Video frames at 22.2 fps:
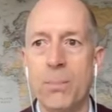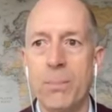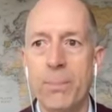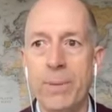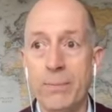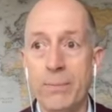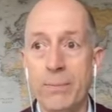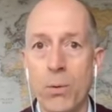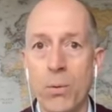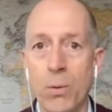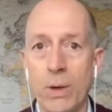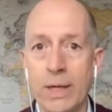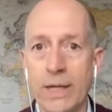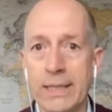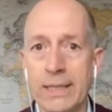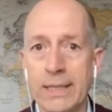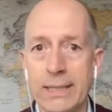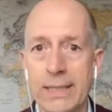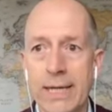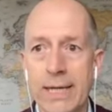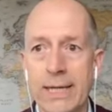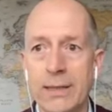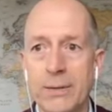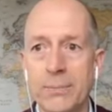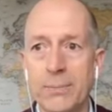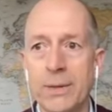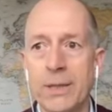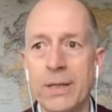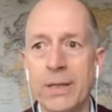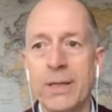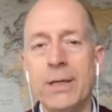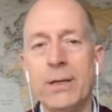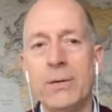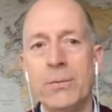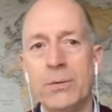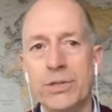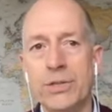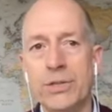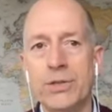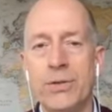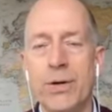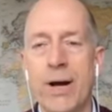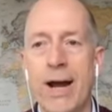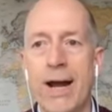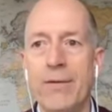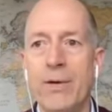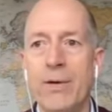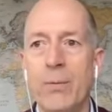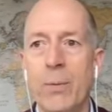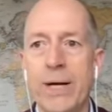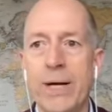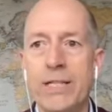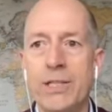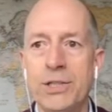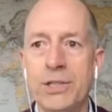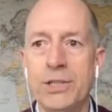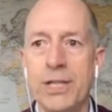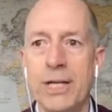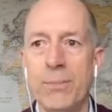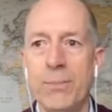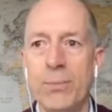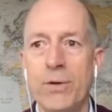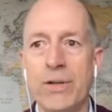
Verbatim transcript: people willing to take them, which is driving wages up.